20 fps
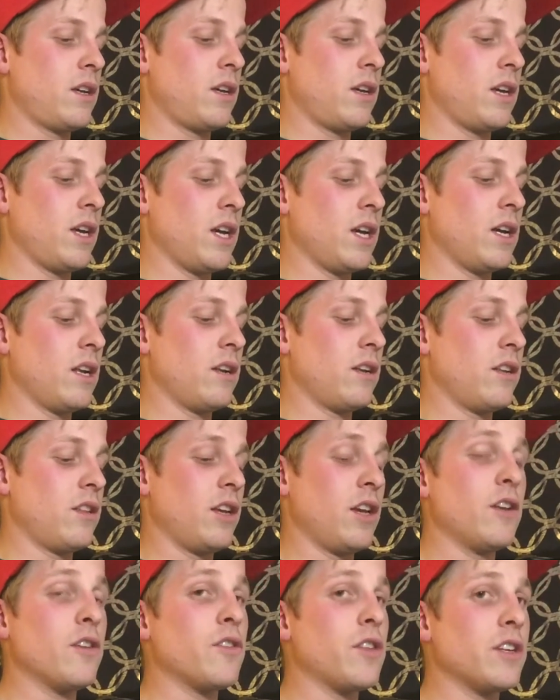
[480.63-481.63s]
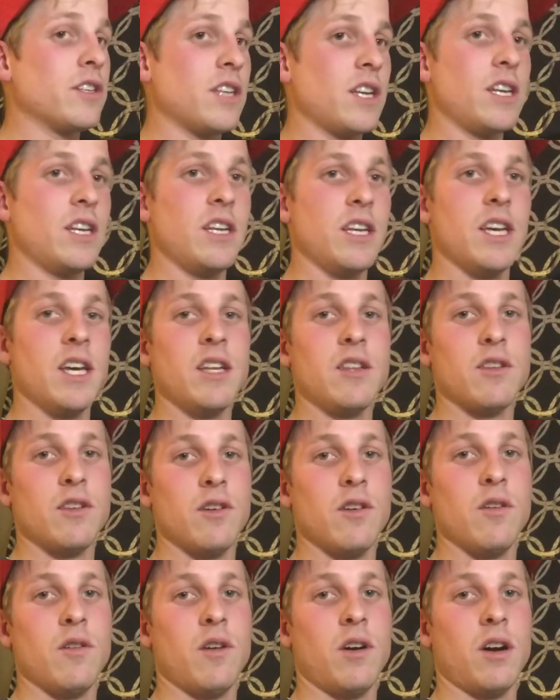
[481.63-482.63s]
And the other things I need to get
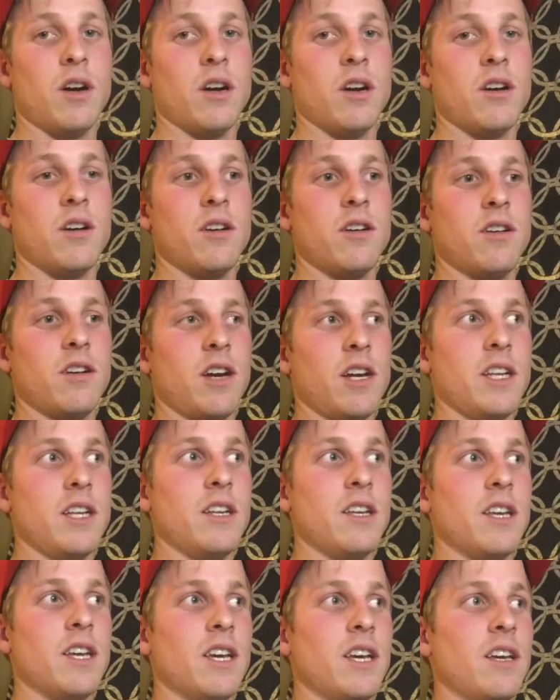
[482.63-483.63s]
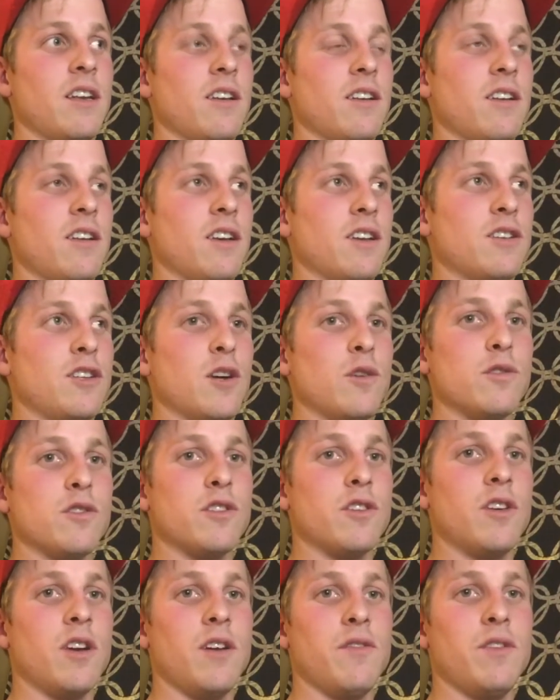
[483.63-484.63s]
though are I need to get a
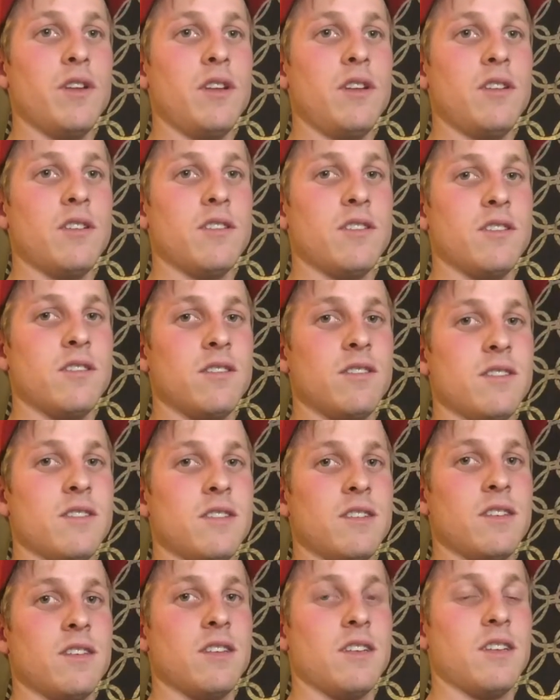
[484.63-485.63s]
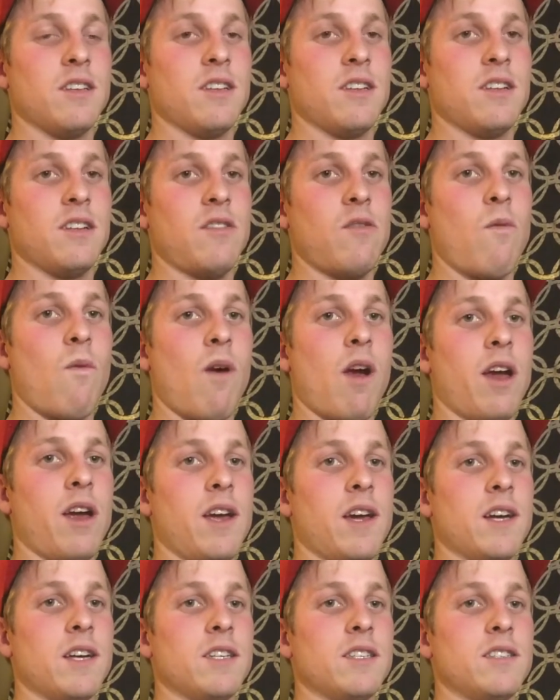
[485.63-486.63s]
toaster oven
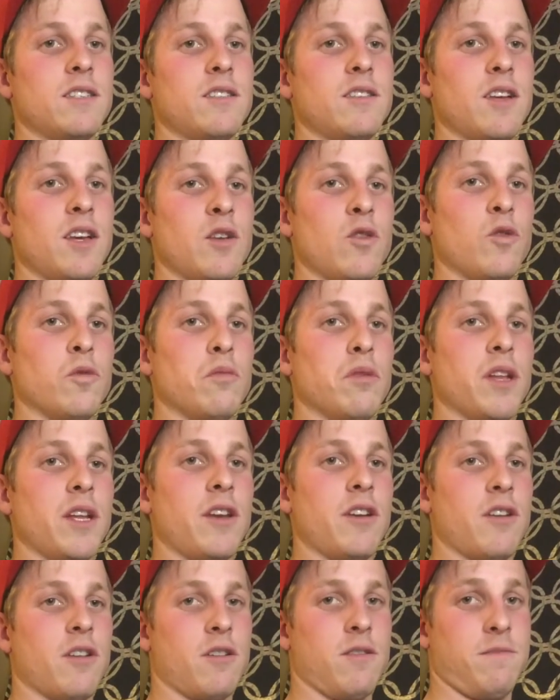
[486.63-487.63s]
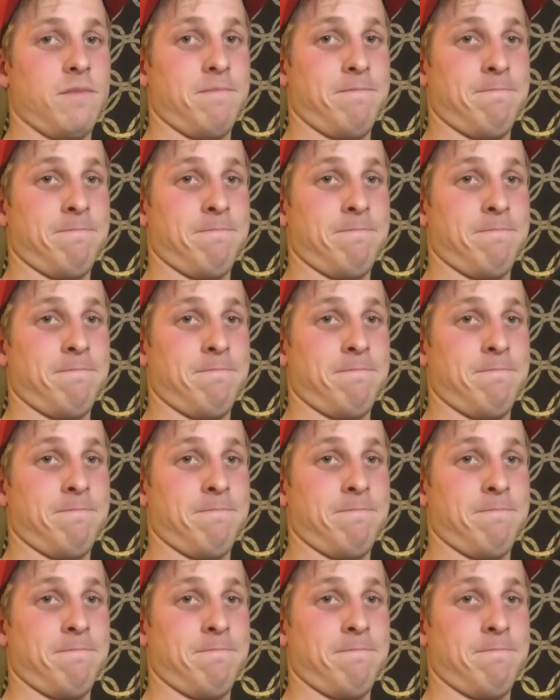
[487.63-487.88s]
and an old blender.